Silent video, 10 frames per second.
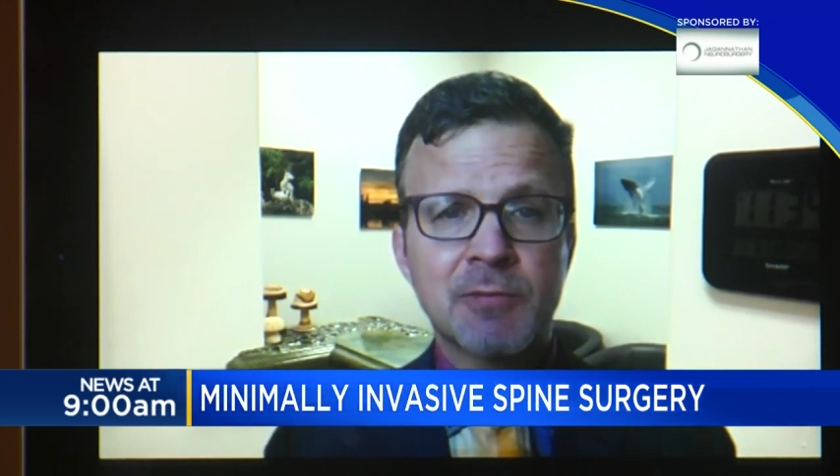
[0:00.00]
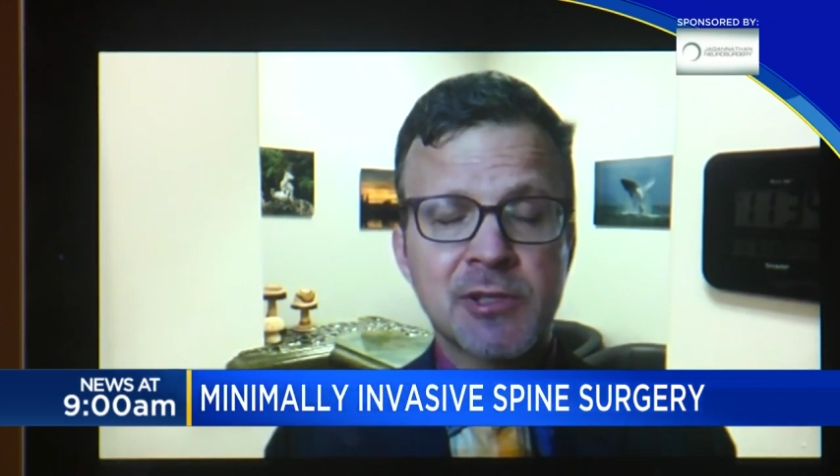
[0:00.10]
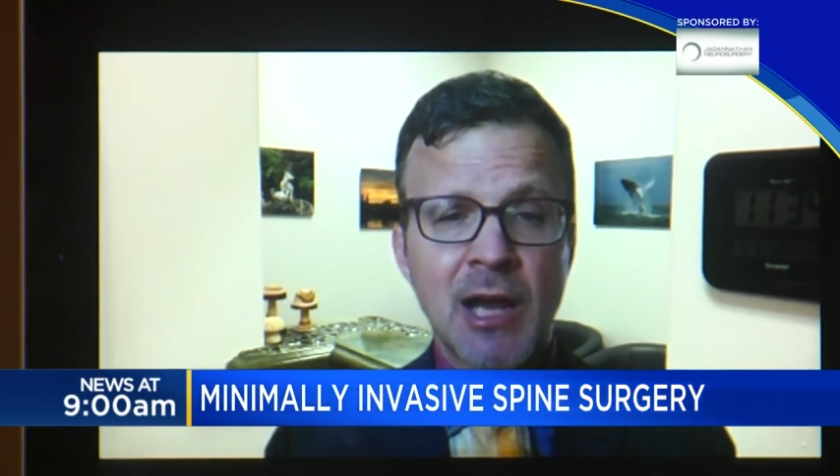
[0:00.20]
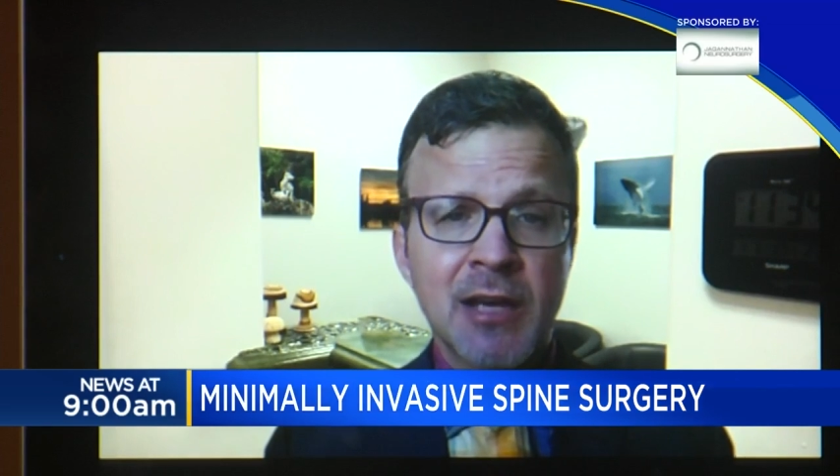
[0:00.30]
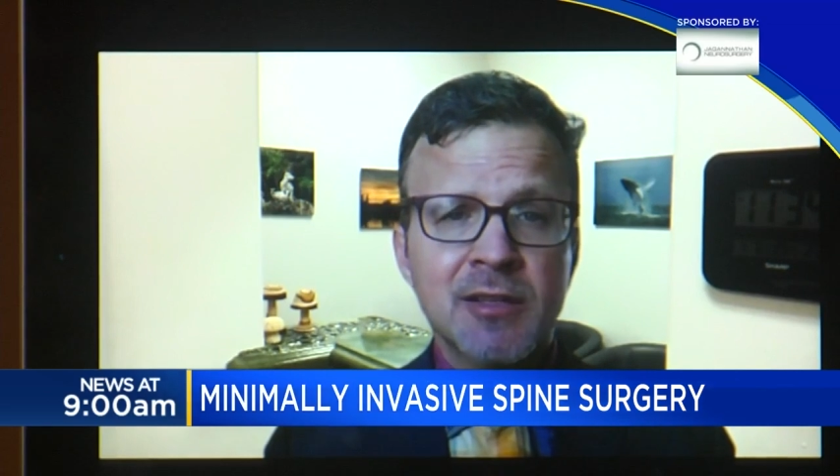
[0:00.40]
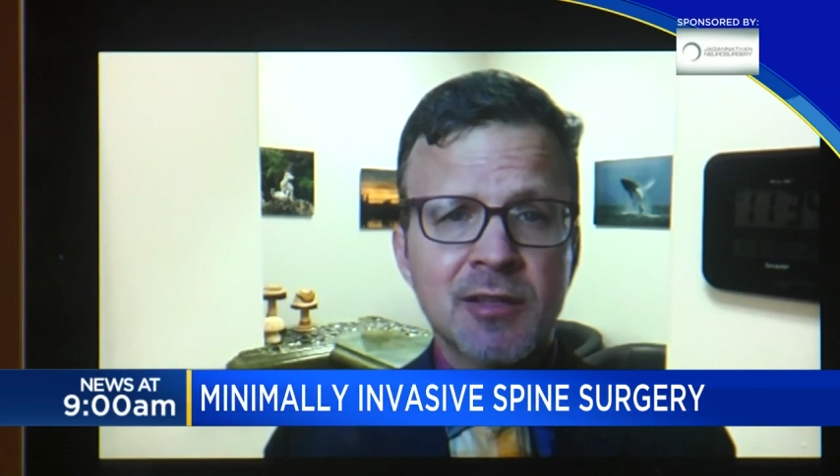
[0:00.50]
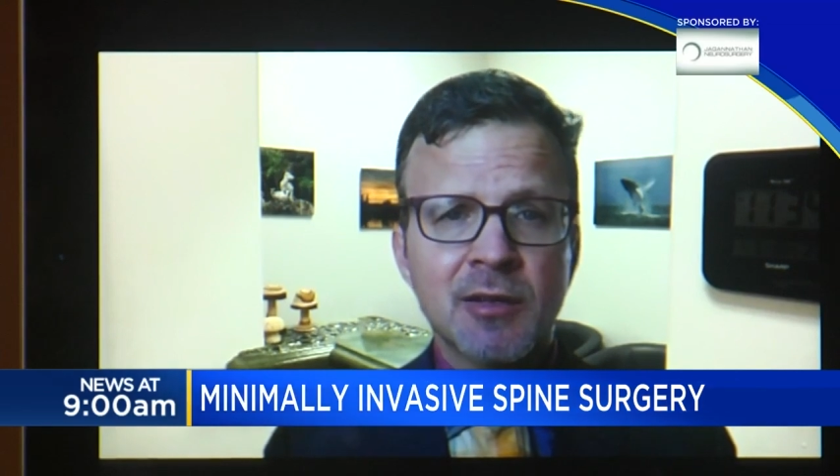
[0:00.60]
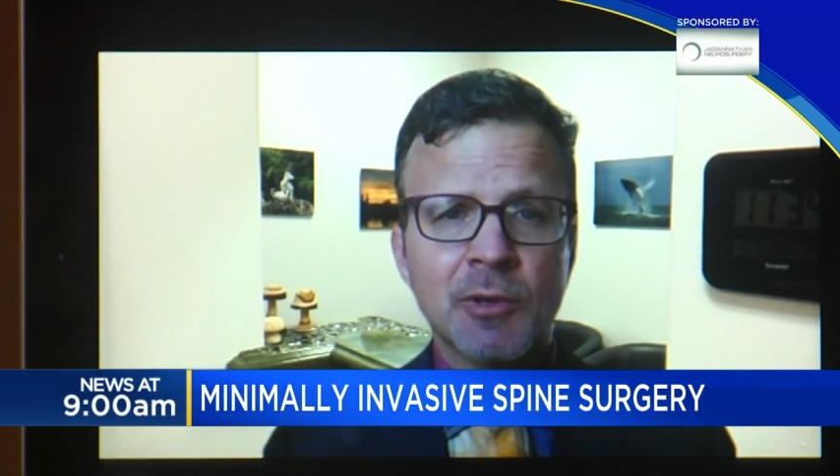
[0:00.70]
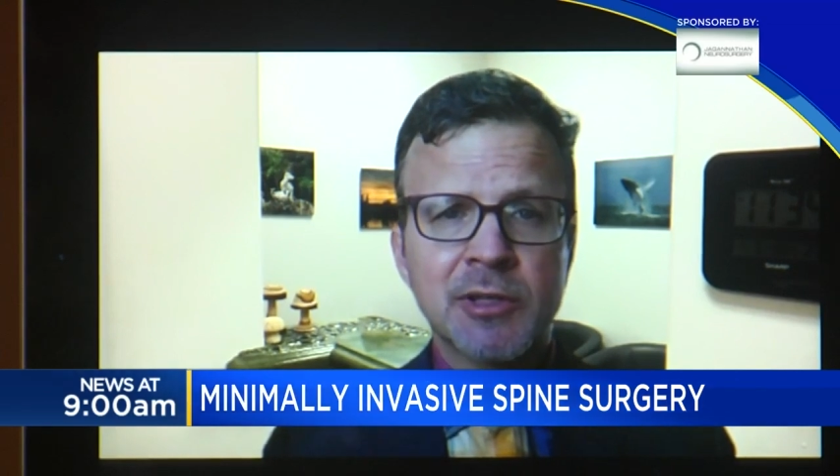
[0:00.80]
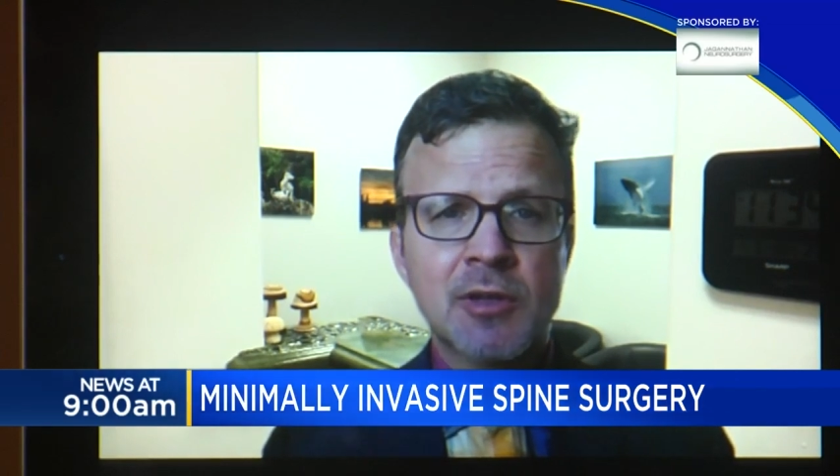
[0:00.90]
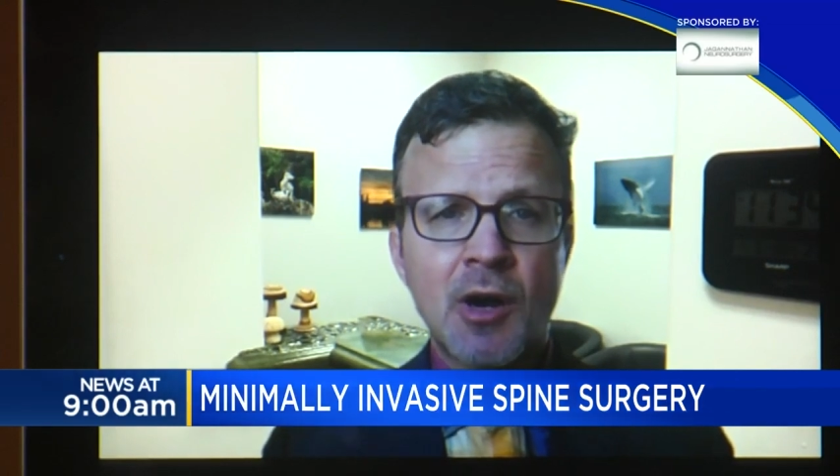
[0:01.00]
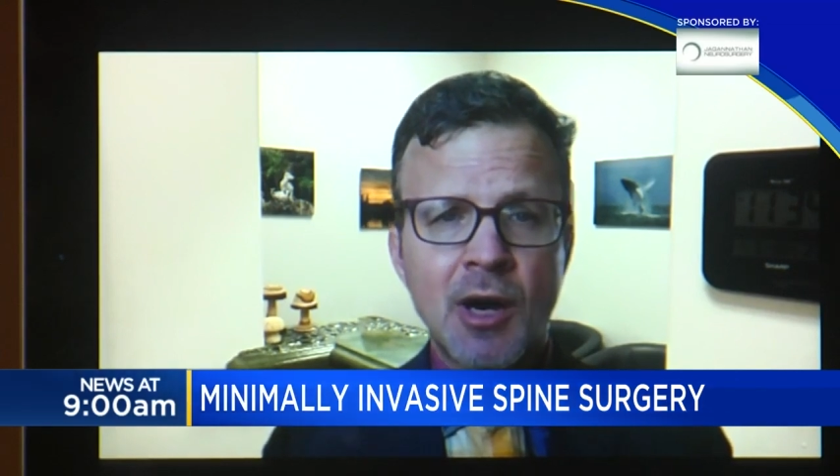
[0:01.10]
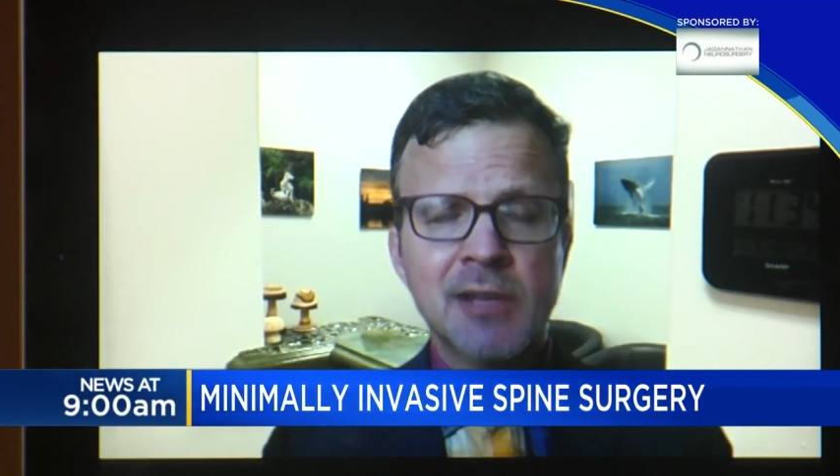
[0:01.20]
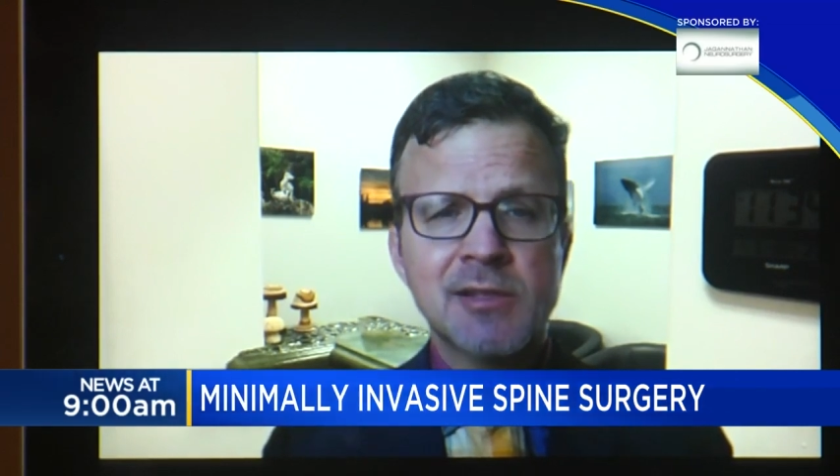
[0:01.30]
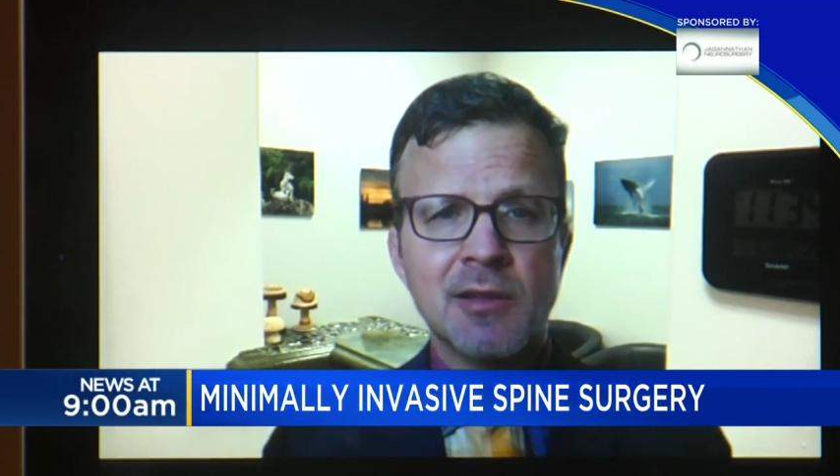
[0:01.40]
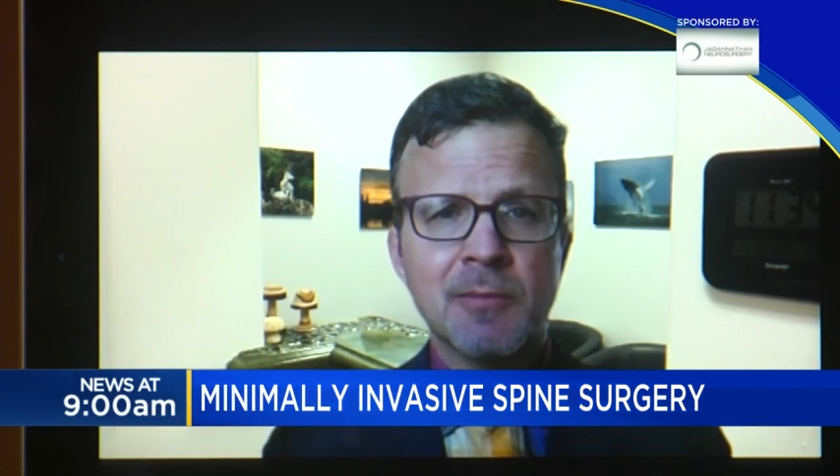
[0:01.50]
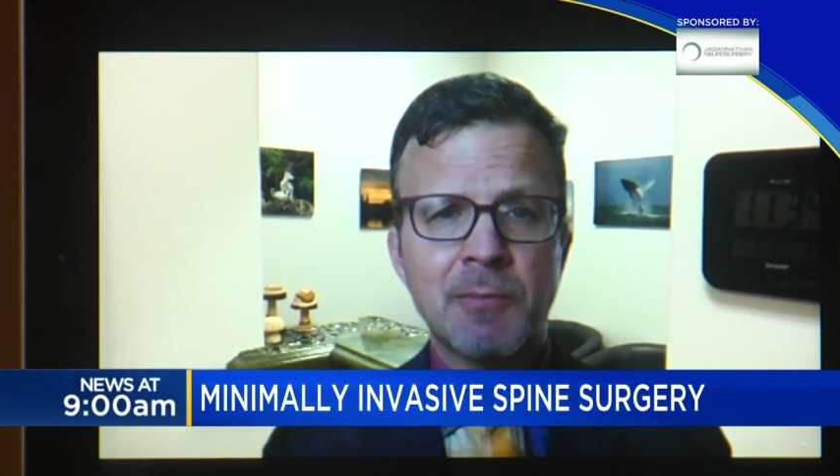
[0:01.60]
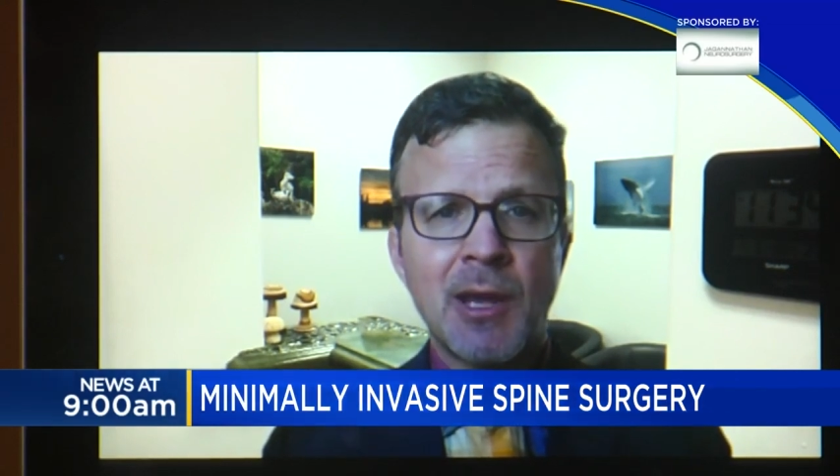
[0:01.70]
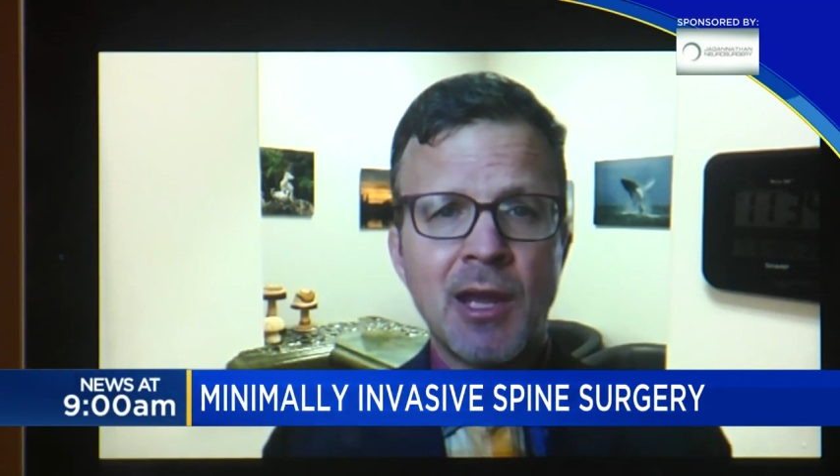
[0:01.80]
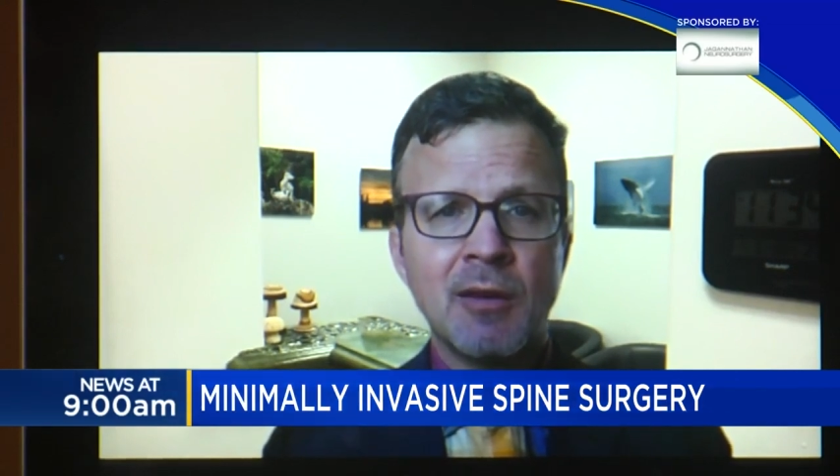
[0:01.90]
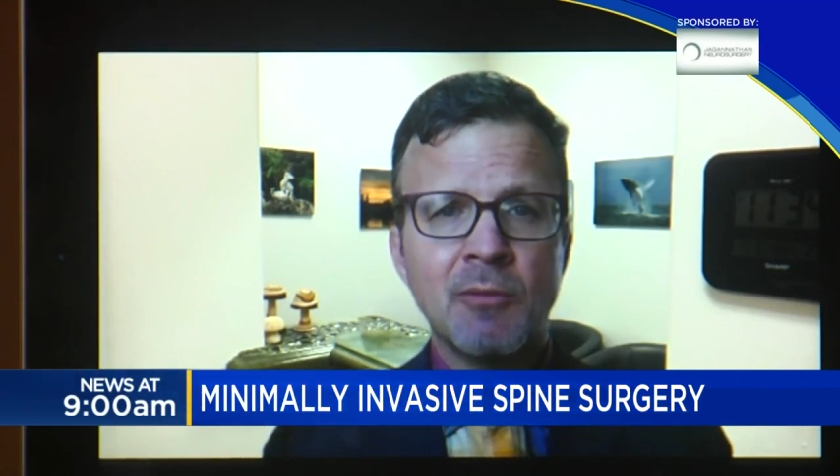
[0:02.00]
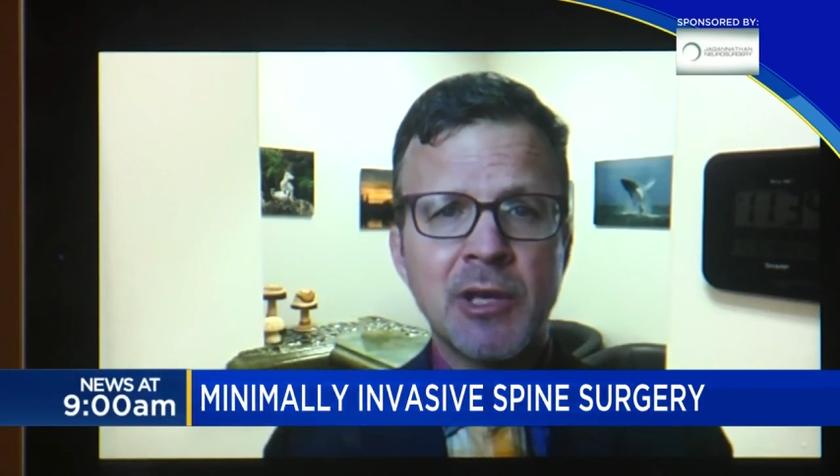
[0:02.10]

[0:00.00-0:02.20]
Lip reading: precisely what's causing the pain,